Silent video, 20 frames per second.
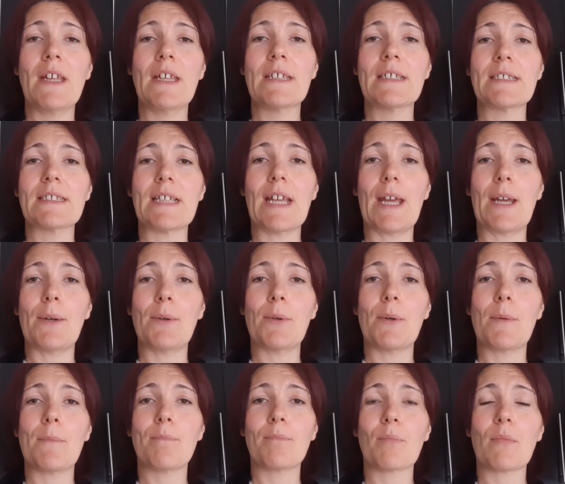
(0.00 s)

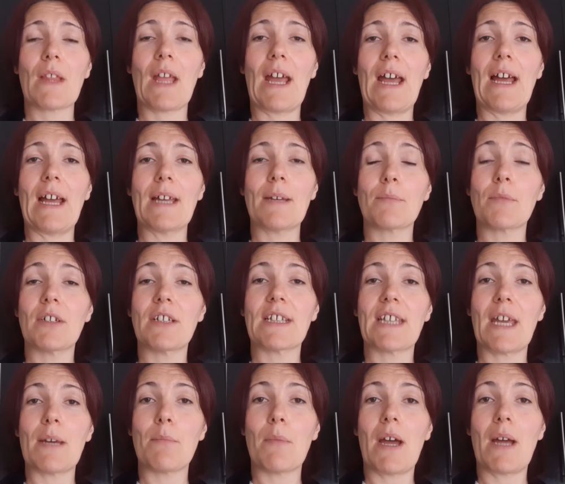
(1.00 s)
So I'm going to
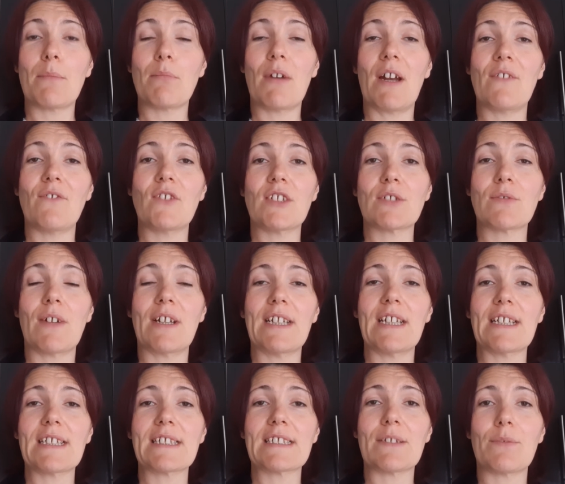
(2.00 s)
get my breakfast ready
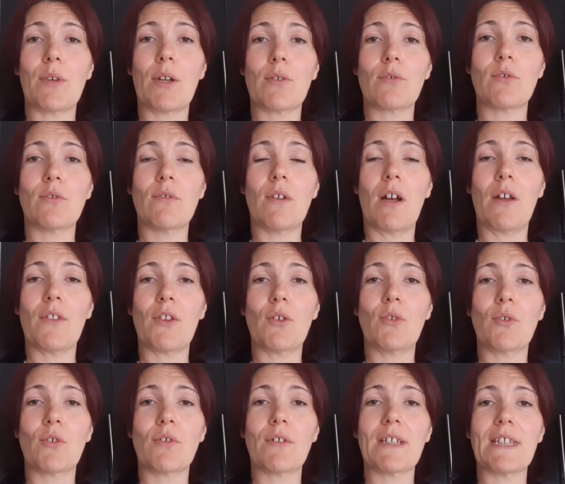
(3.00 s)
because I've woke up rather
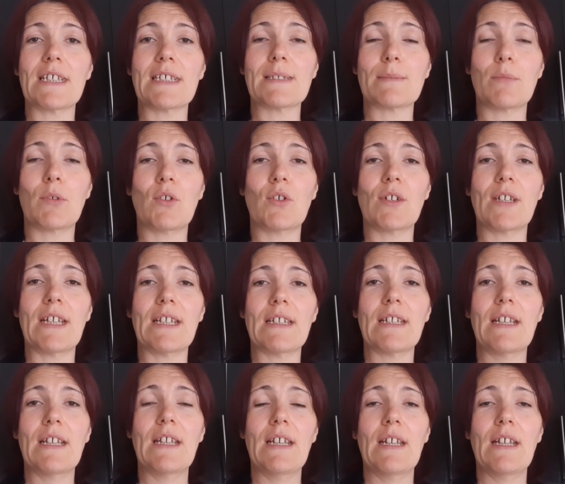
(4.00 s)
hungry this morning.